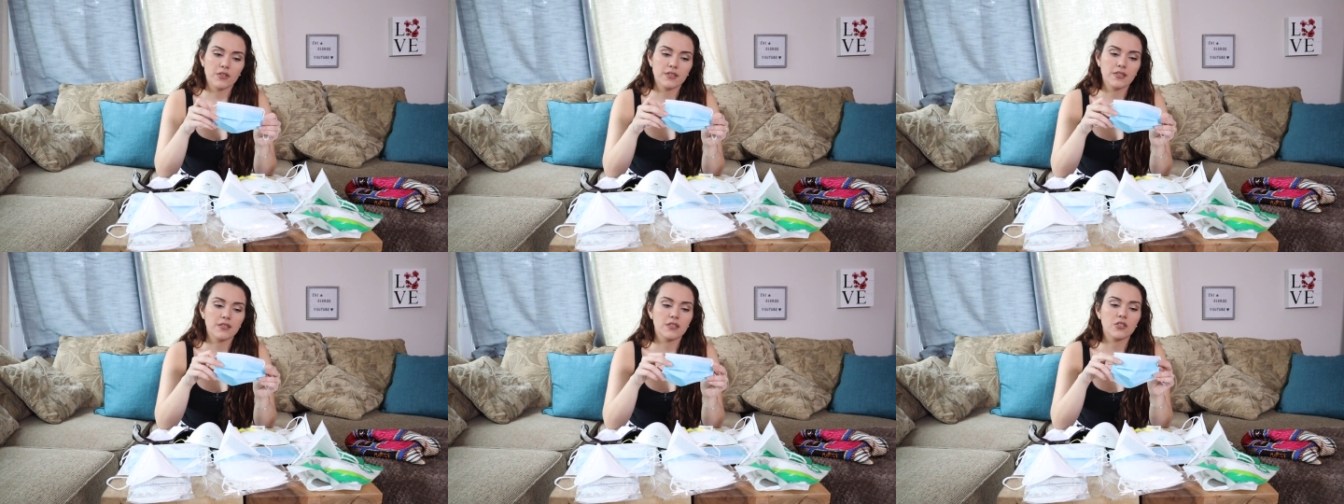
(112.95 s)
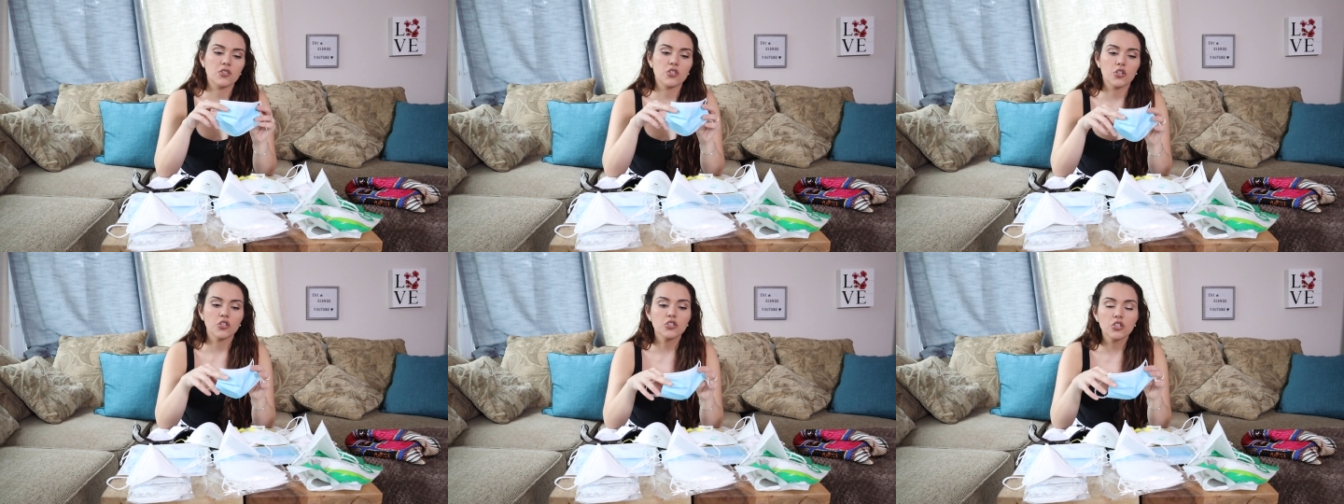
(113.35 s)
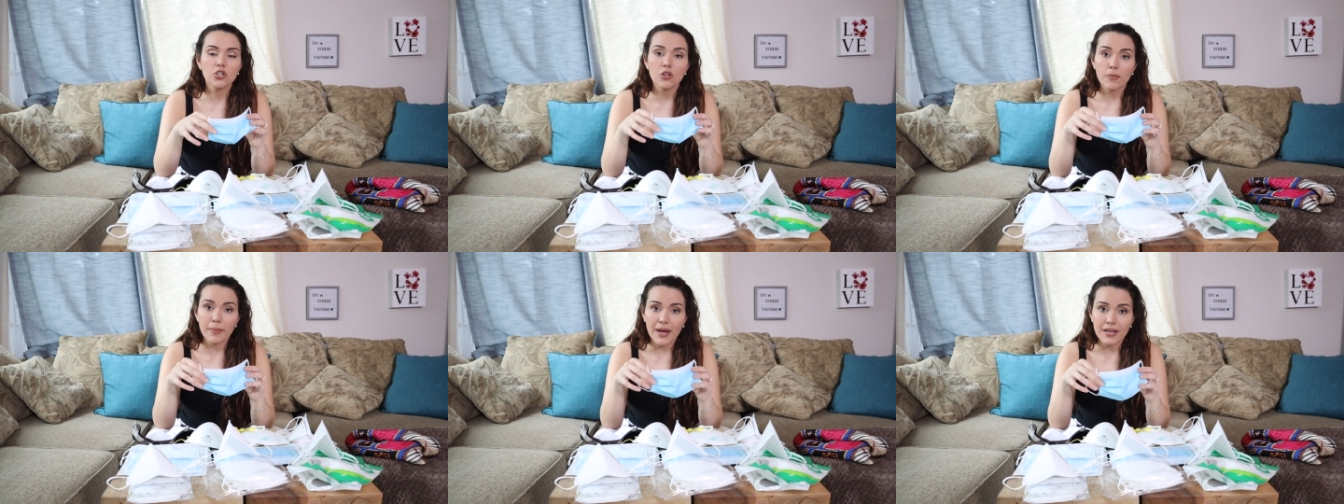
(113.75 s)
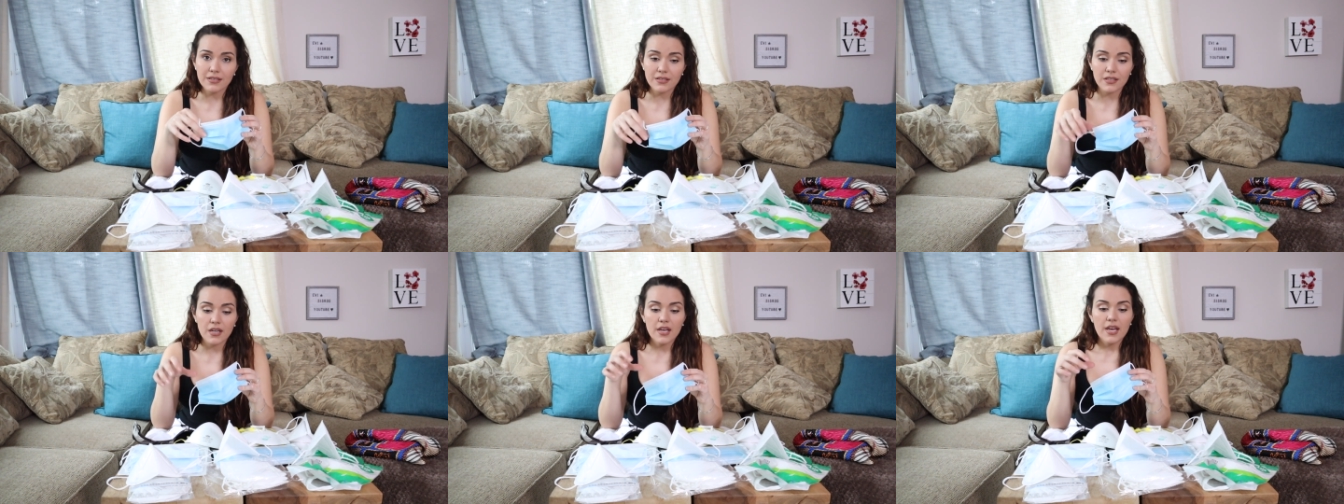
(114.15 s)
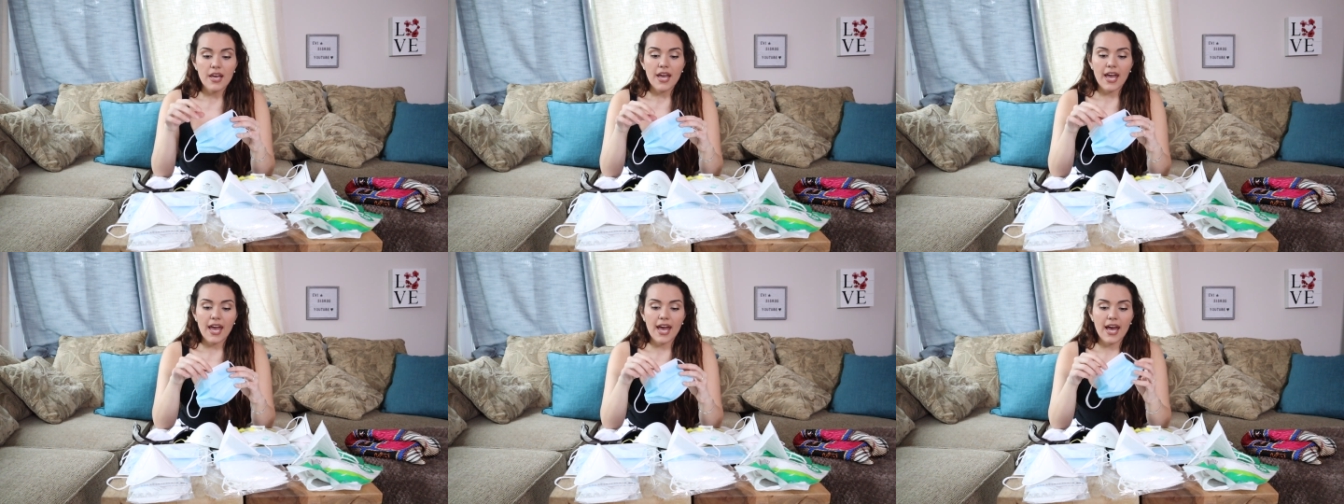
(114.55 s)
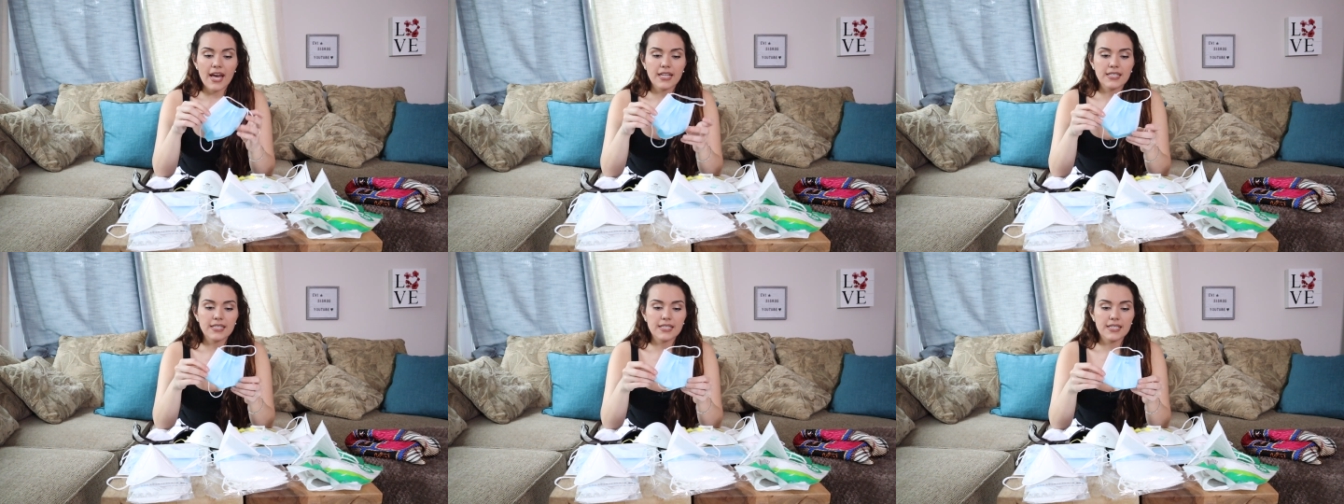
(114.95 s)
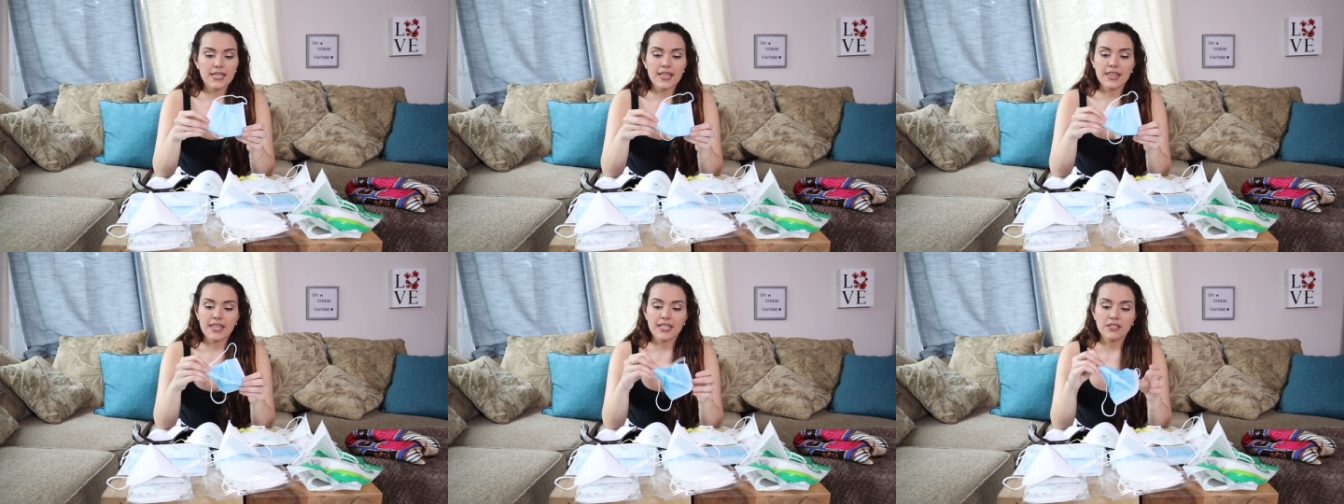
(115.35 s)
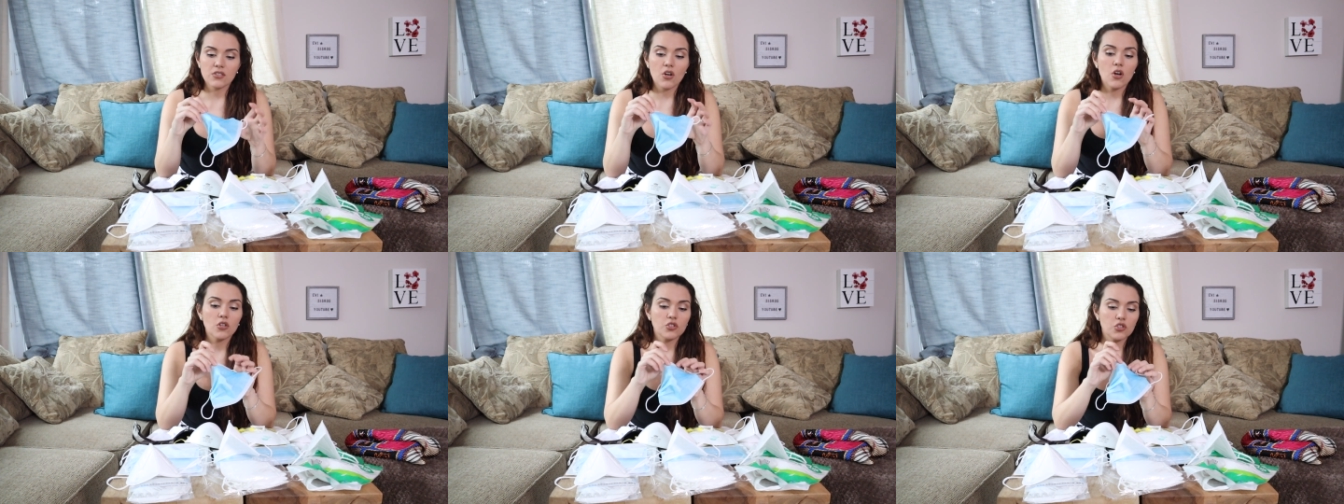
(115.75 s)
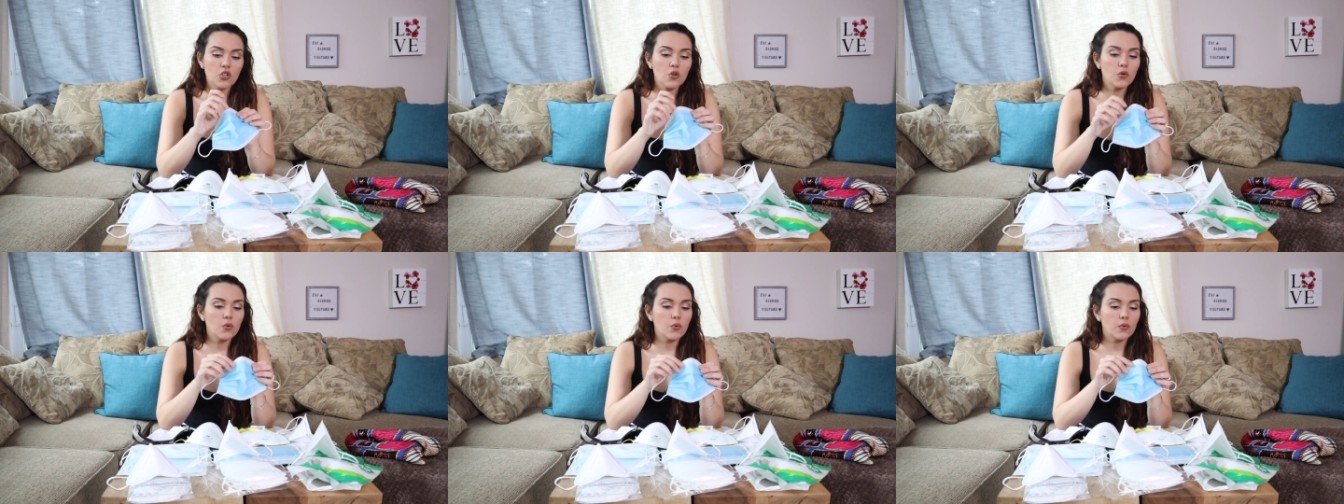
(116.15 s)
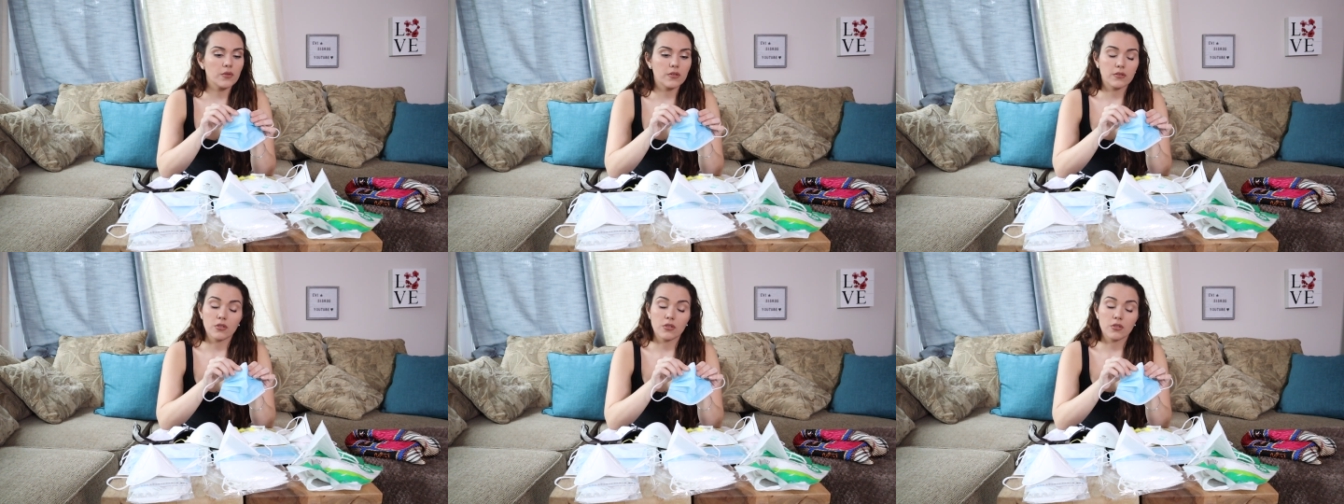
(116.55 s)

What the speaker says: This is a surgical mask, and this also,